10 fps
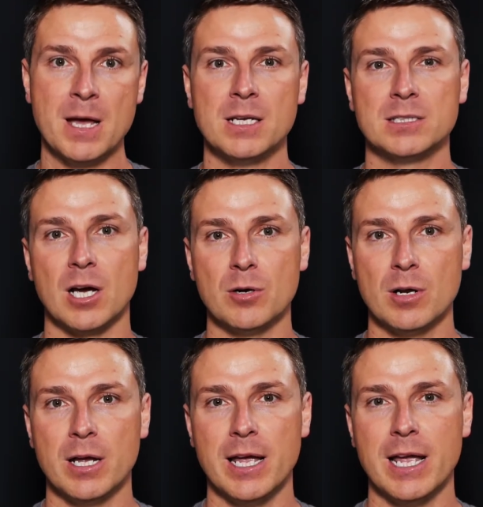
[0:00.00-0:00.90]
So
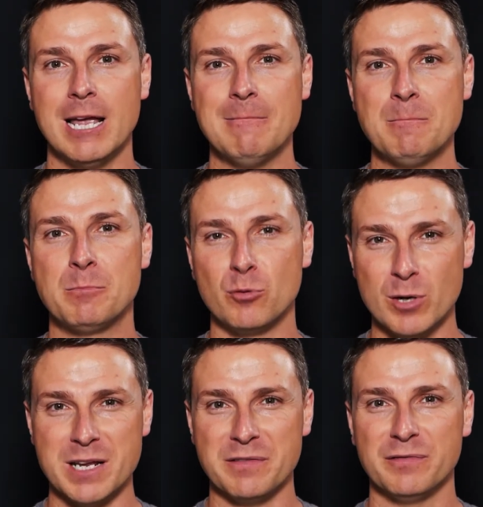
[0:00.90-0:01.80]
in
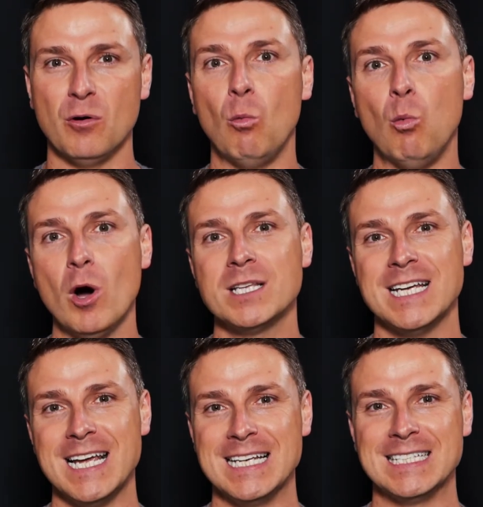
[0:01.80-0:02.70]
brief, what
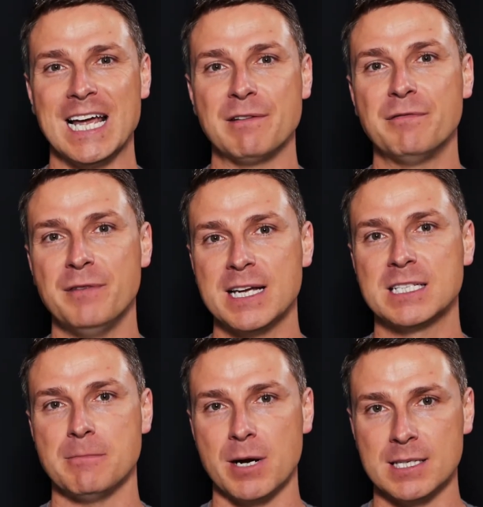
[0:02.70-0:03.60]
is a
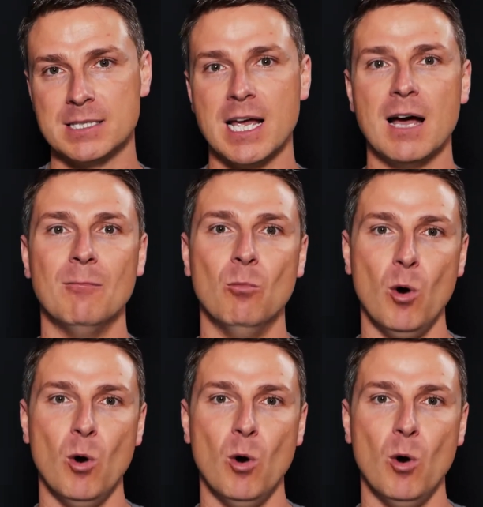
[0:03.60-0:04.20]
fixed mindset and